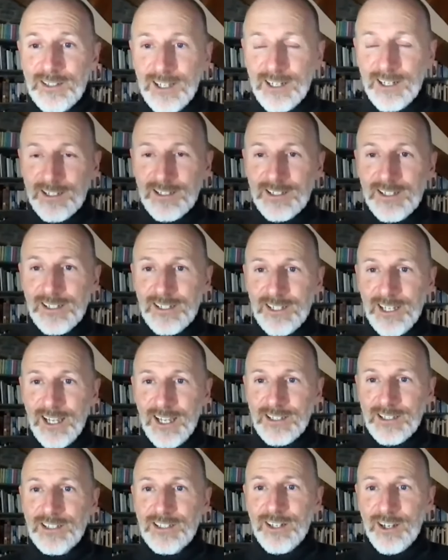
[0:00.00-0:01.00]
and as I
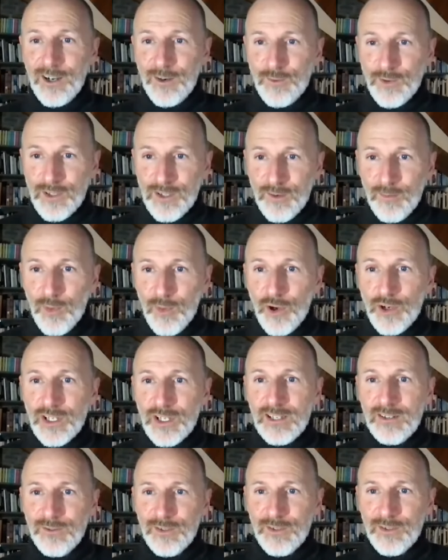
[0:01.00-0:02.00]
said, start with your
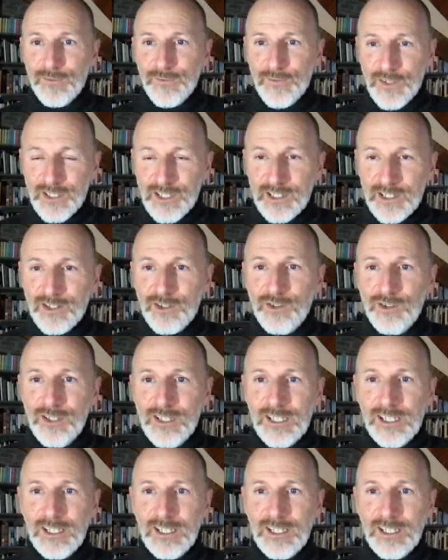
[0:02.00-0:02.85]
body, with the physical,